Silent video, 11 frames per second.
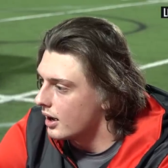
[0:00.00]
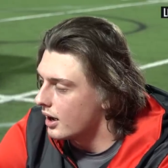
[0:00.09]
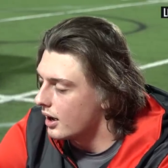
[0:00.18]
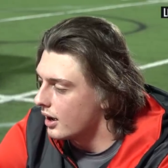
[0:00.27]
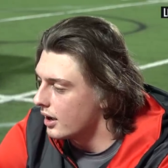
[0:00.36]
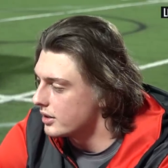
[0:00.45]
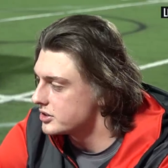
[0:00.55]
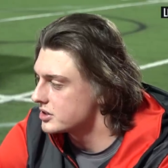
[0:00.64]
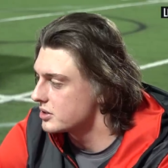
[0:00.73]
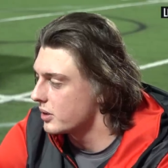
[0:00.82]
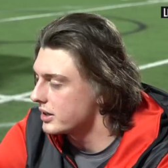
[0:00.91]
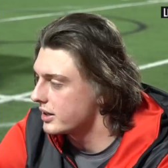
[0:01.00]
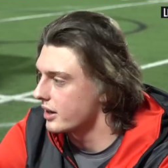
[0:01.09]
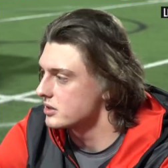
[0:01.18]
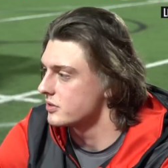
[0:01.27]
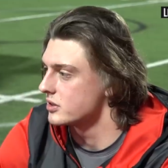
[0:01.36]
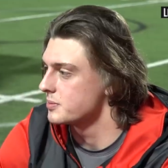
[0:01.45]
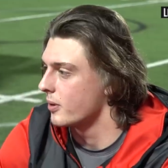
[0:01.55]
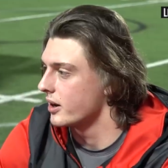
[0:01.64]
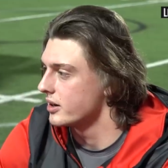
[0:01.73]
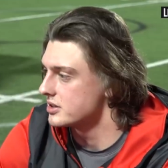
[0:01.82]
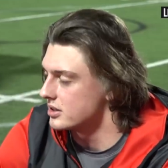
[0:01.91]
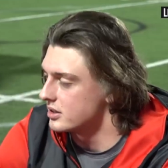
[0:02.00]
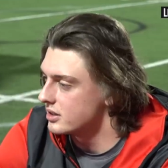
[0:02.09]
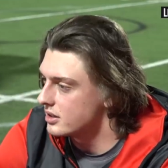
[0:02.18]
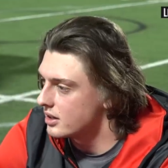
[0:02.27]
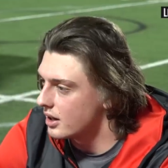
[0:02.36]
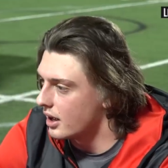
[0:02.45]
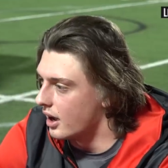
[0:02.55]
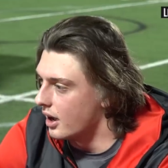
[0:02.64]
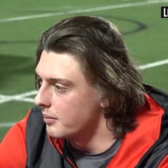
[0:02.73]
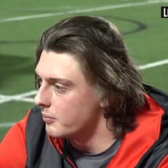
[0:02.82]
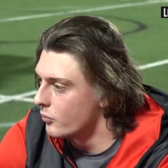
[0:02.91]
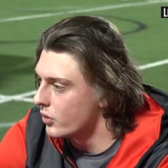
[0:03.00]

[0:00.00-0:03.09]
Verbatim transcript: Uh, just the way he cares for his players and um,